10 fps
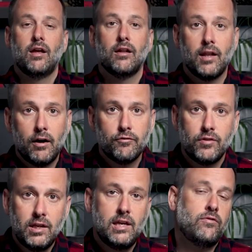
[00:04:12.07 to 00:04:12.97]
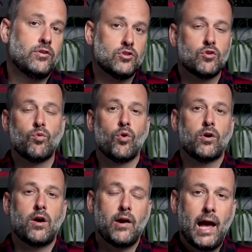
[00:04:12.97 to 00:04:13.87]
love even
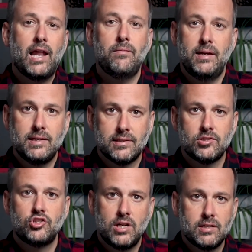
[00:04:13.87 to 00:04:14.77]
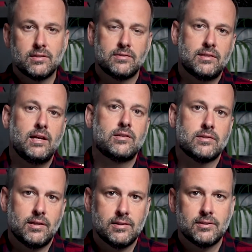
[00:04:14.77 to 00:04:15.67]
toward our enemies, as Jesus
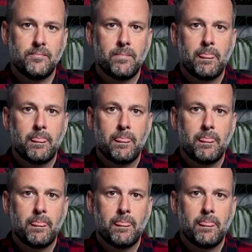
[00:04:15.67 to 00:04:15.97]
teaches us.